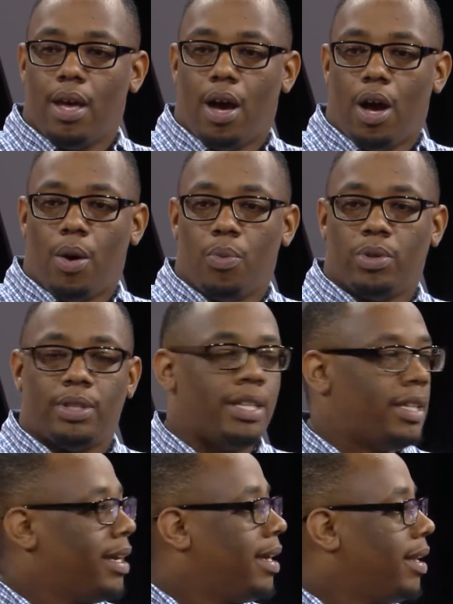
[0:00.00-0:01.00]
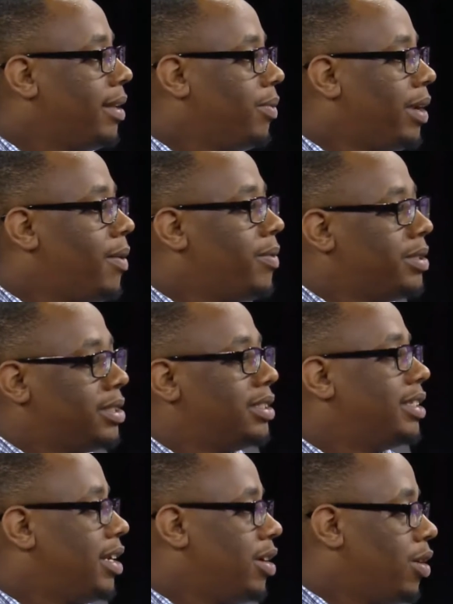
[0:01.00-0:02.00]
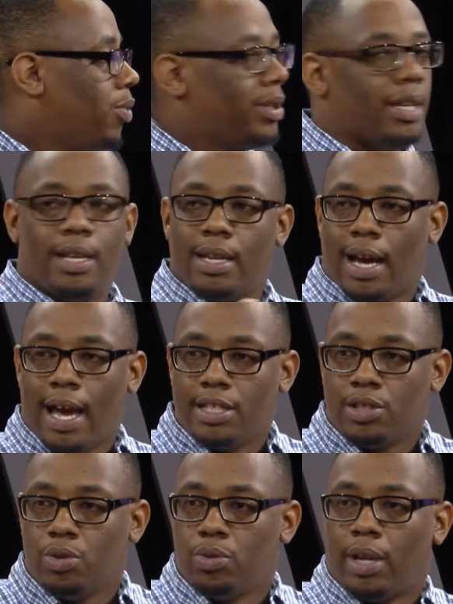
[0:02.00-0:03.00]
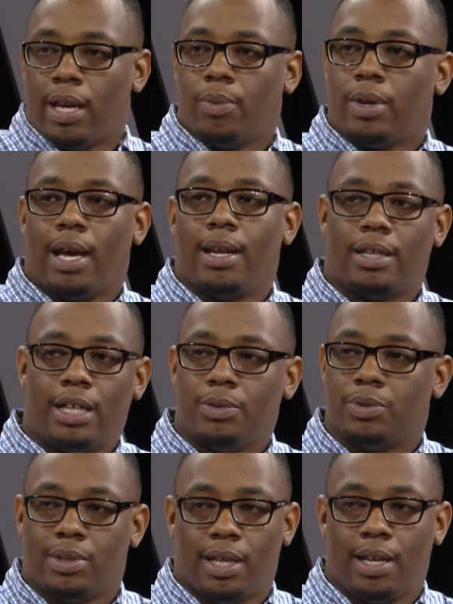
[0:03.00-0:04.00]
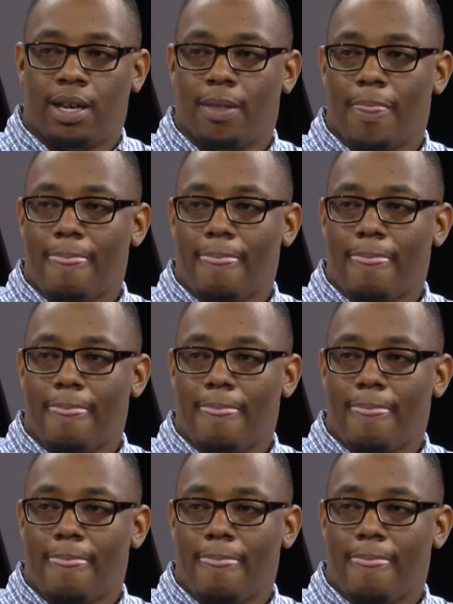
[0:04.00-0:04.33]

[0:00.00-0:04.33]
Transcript: what they did when they was a senator, what they did in high school, like what kind of clubs were they in,